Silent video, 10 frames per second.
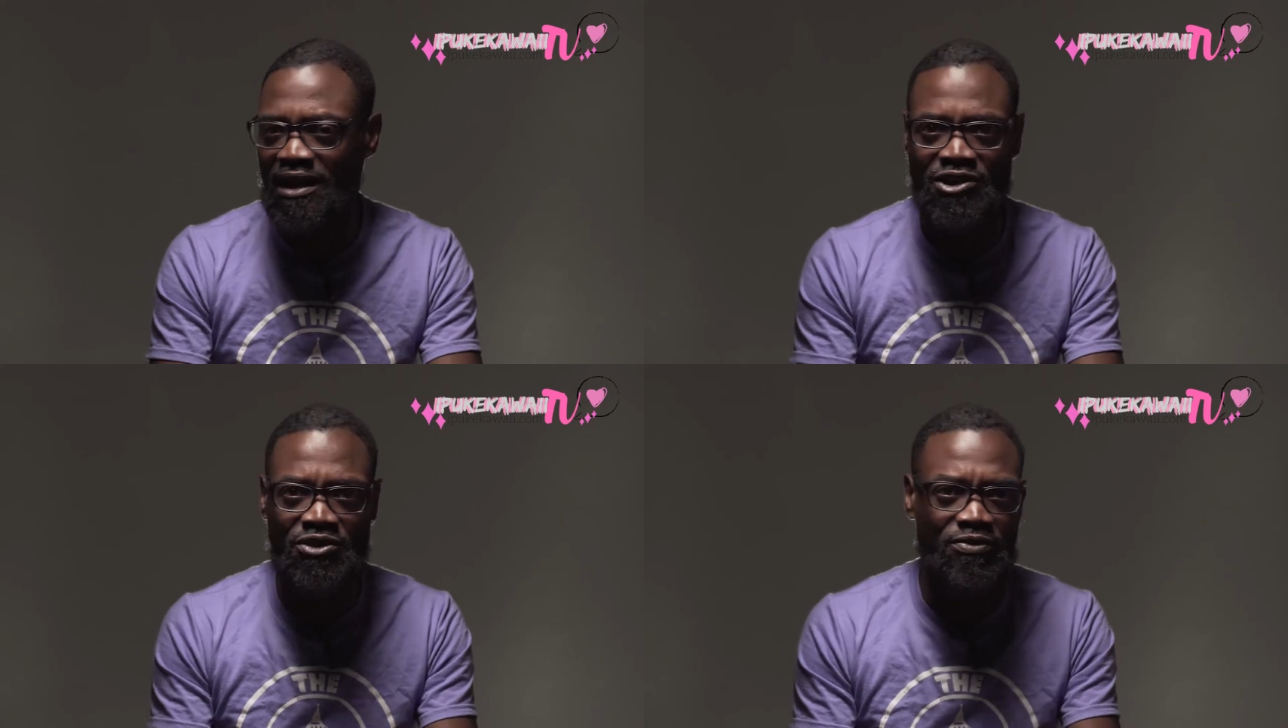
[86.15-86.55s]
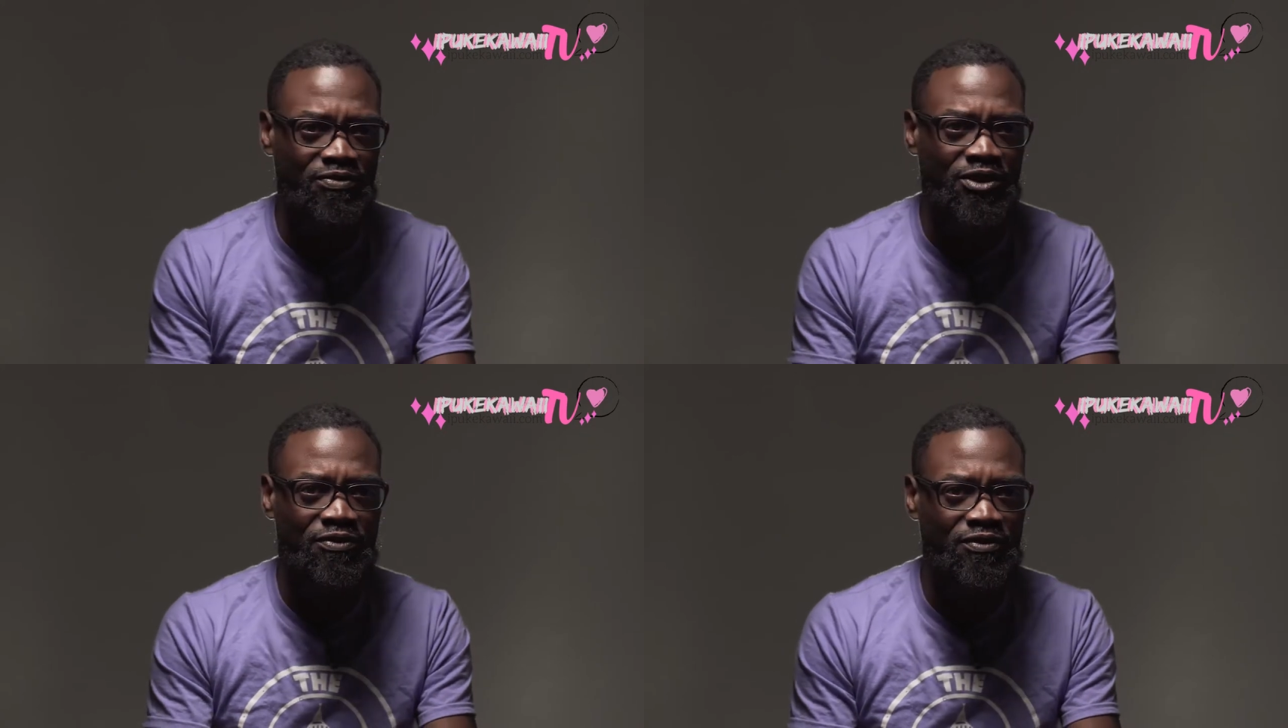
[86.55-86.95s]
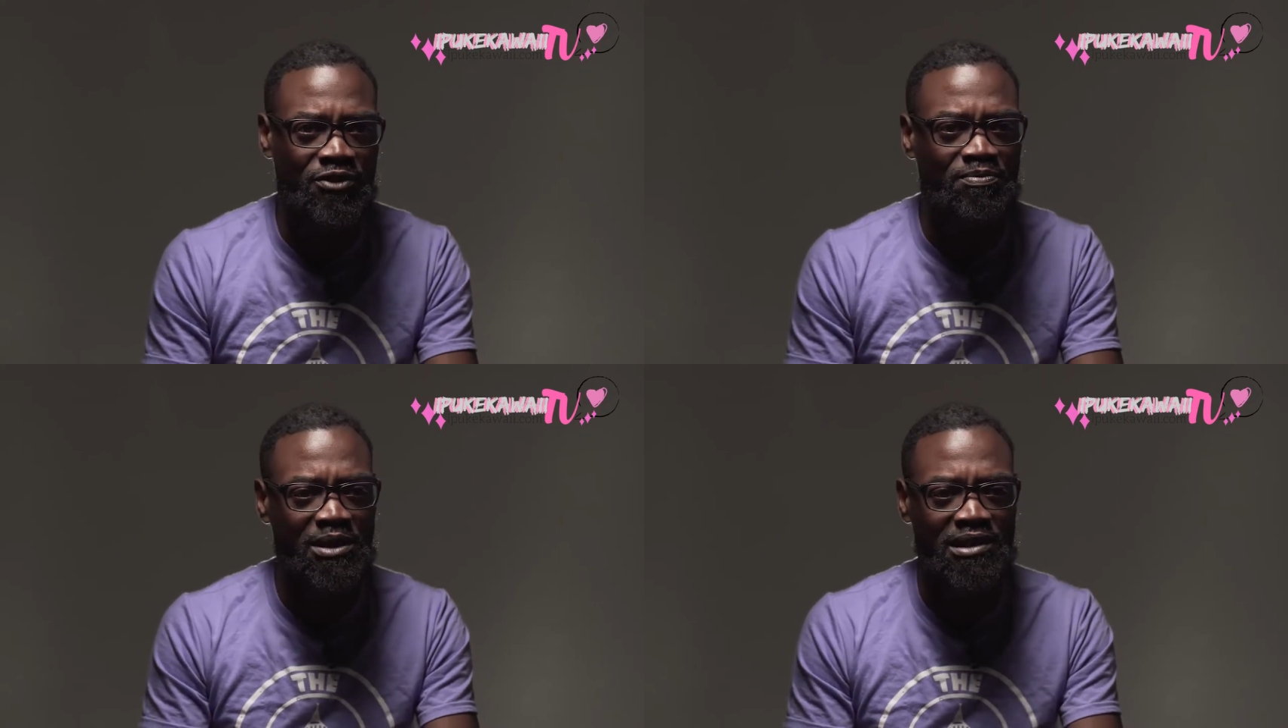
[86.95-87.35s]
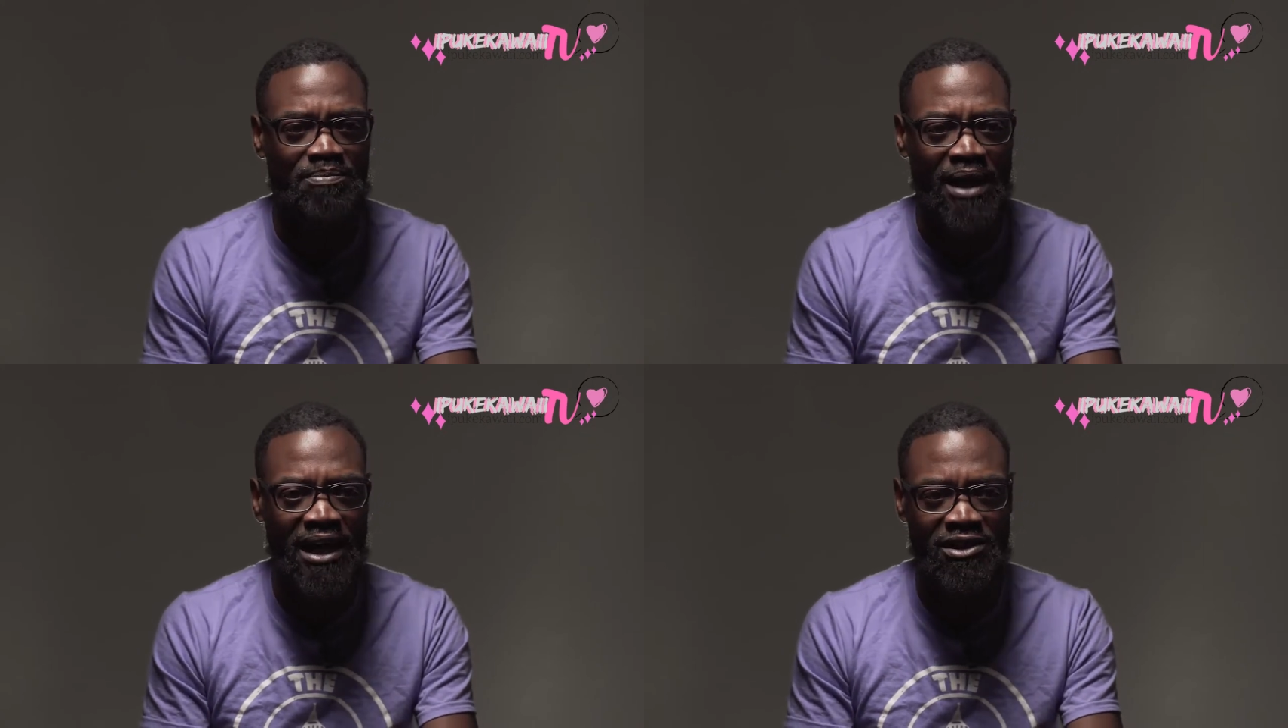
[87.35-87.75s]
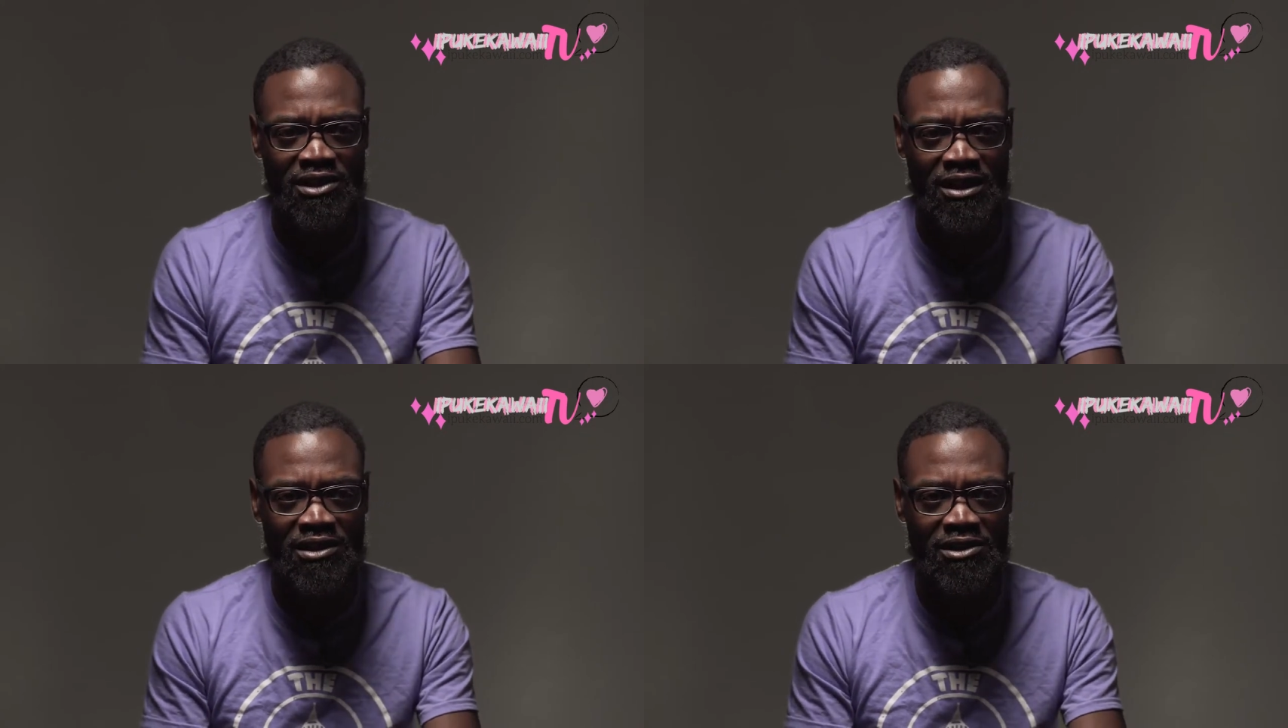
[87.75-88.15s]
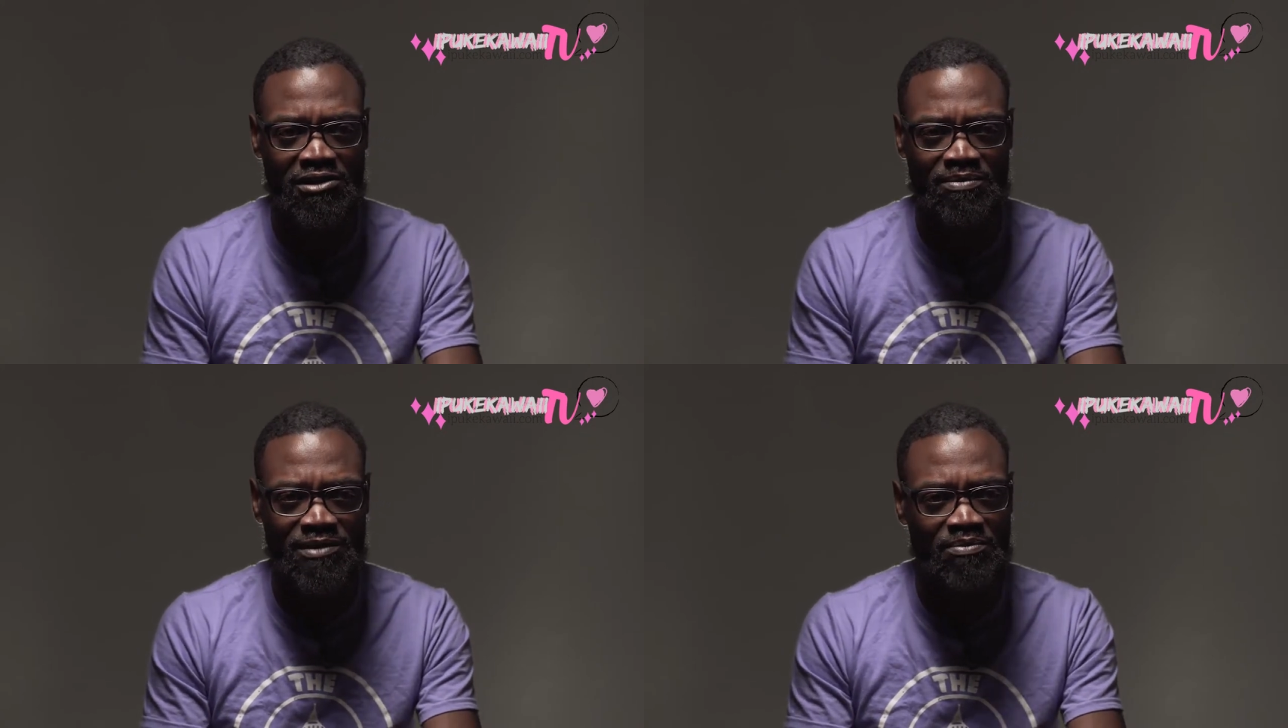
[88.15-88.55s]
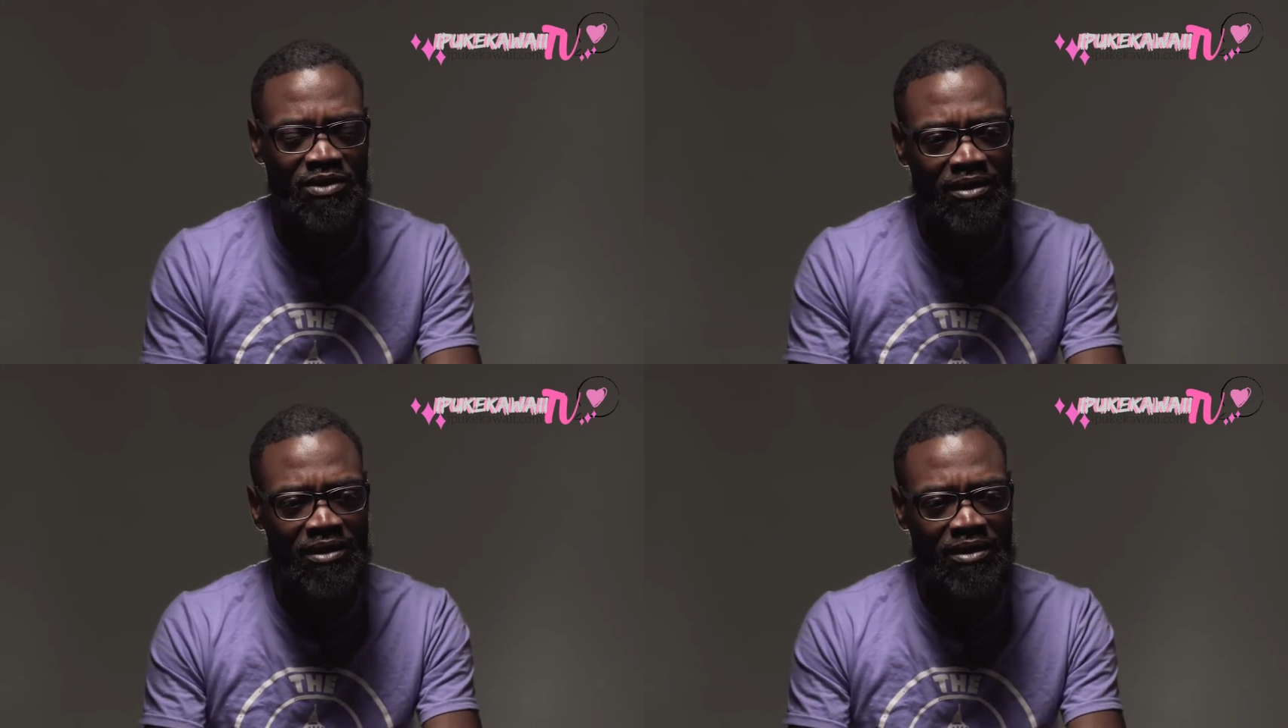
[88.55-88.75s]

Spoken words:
that you've put some passion into, some